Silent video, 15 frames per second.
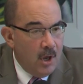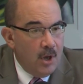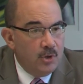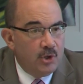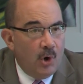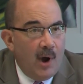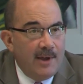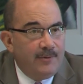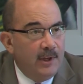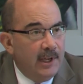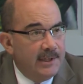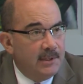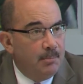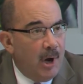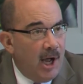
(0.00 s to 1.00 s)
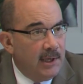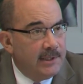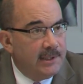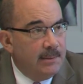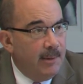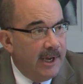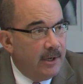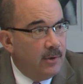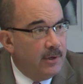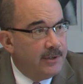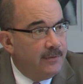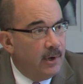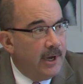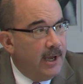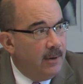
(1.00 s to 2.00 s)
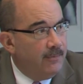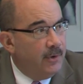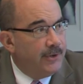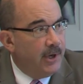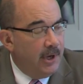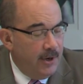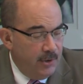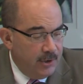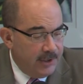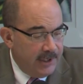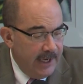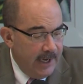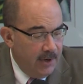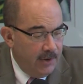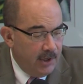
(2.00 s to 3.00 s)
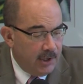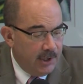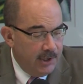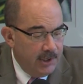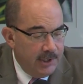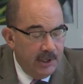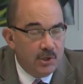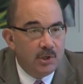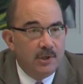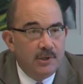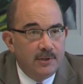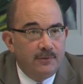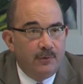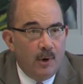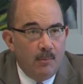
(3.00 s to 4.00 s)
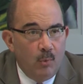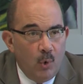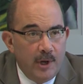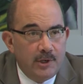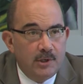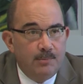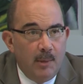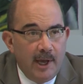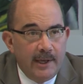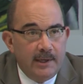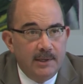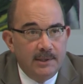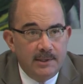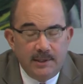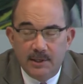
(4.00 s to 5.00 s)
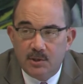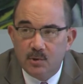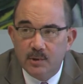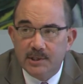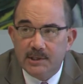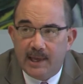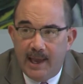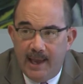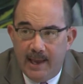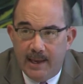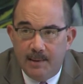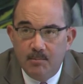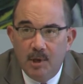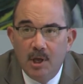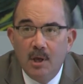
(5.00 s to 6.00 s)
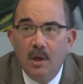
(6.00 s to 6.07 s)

So I feel as a policymaker, it's very helpful to understand the conditions from which my constituents came.